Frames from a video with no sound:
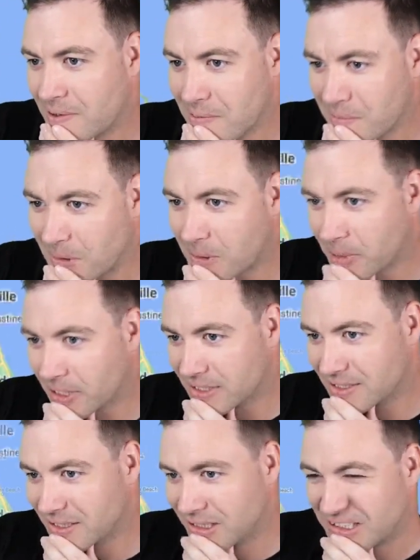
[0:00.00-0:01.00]
My bad.
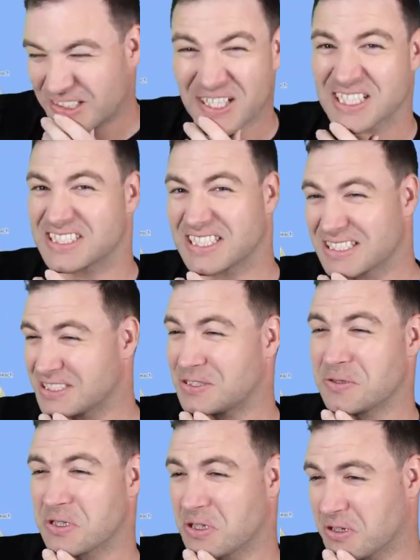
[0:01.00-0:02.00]
Like I said, it's
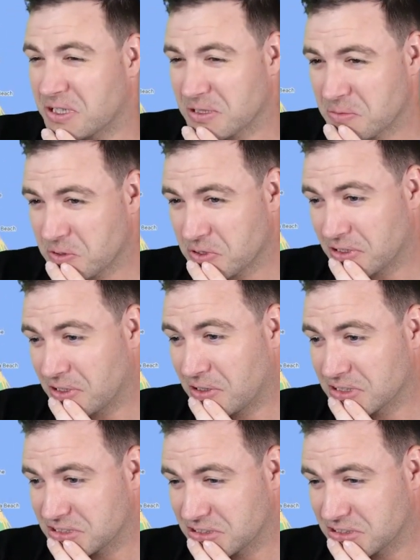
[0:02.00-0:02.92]
2 o'clock in the morning, guys.